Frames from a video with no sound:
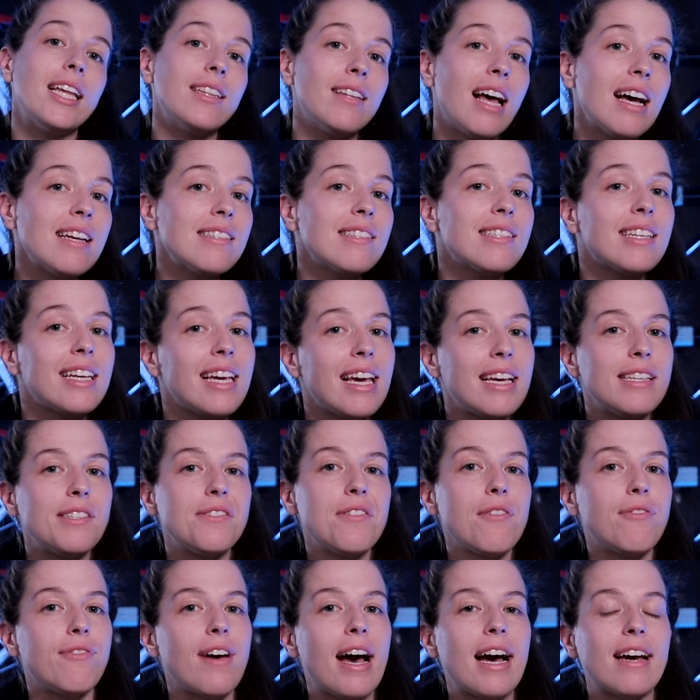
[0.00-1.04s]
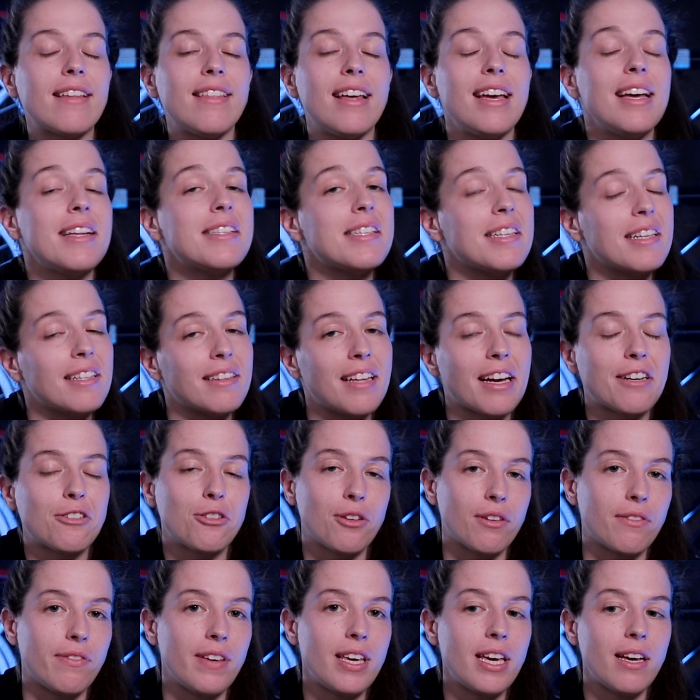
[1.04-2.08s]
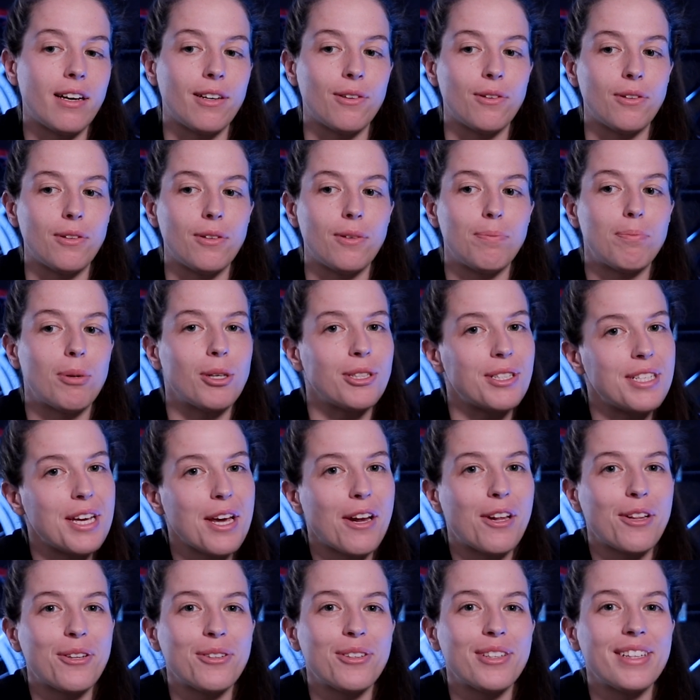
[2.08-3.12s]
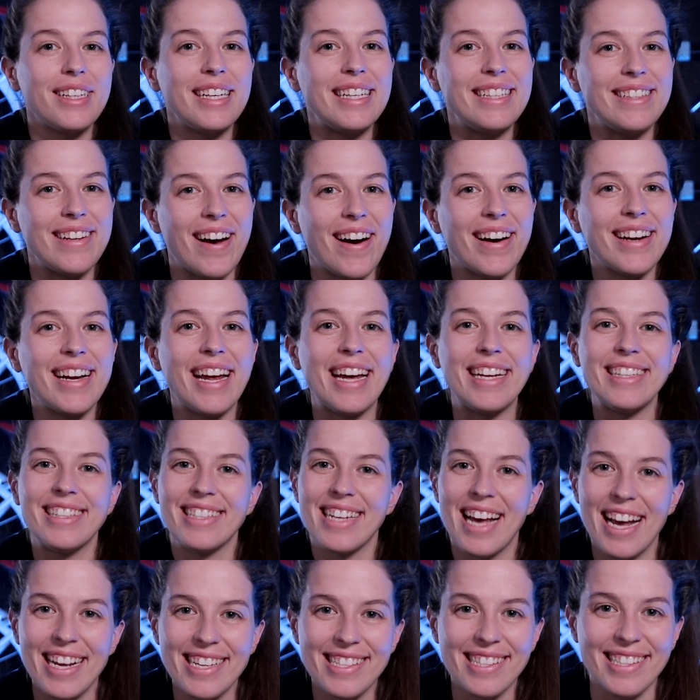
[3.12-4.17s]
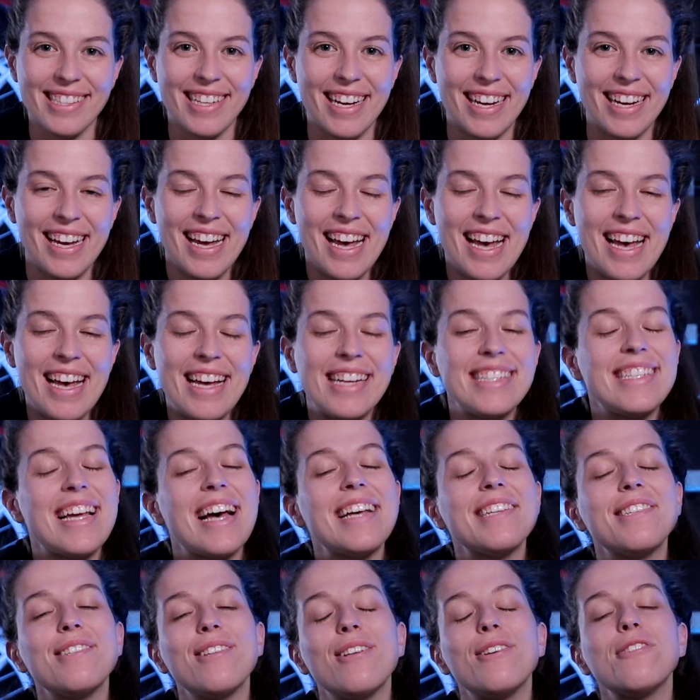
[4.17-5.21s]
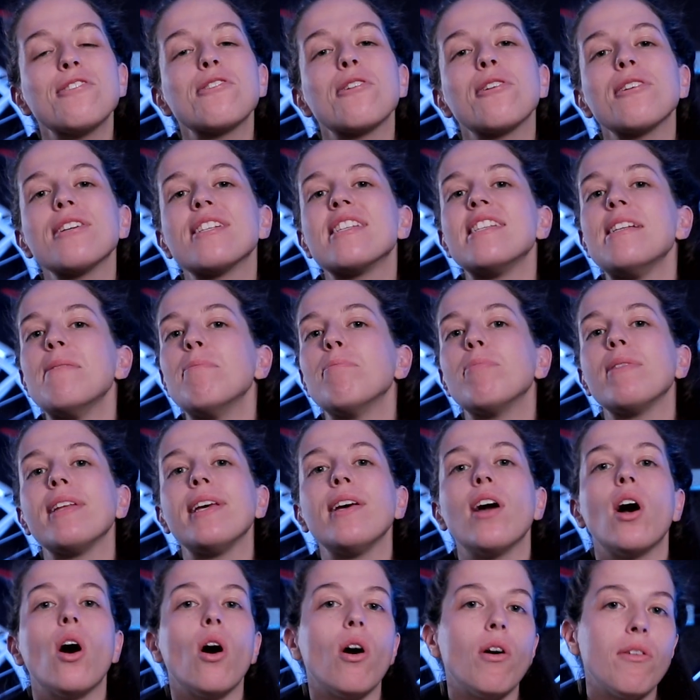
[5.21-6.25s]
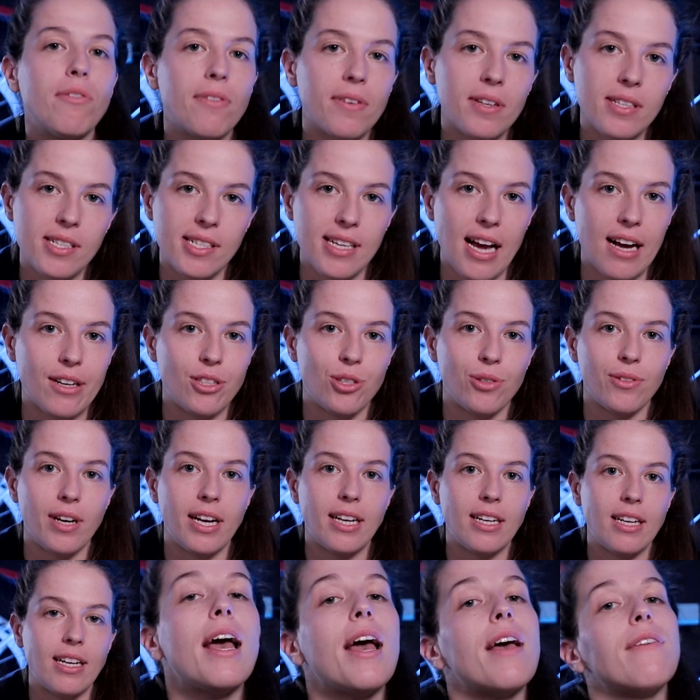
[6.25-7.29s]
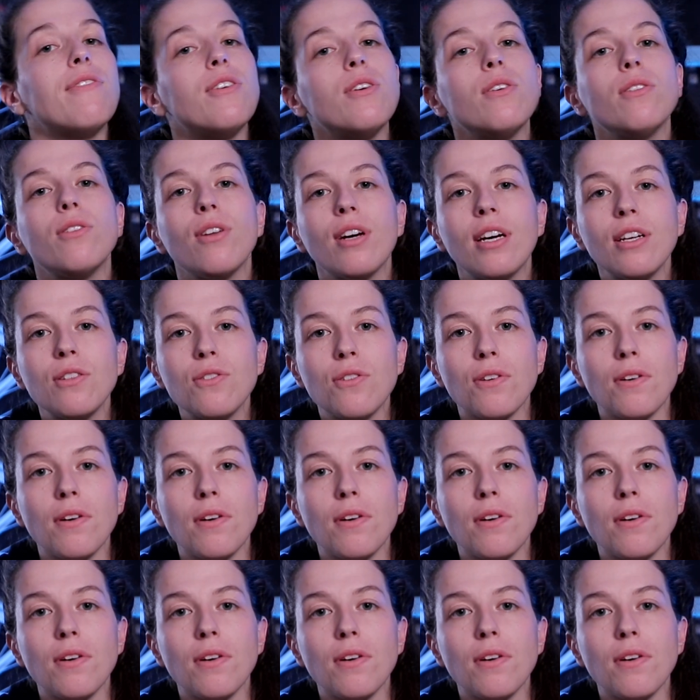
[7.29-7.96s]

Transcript: And lastly is the fact that it's an electric vehicle, particularly not a Tesla. Teslas are simply oversaturated. If you look at